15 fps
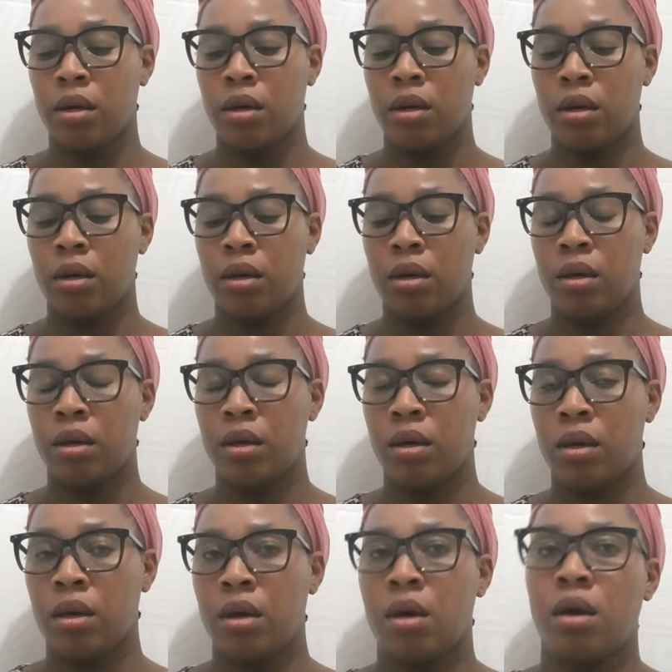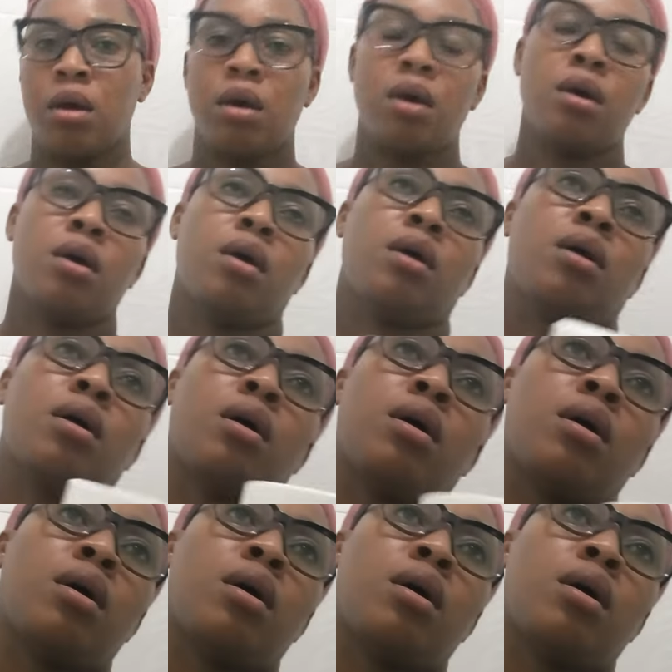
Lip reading: No one is speaking in this clip.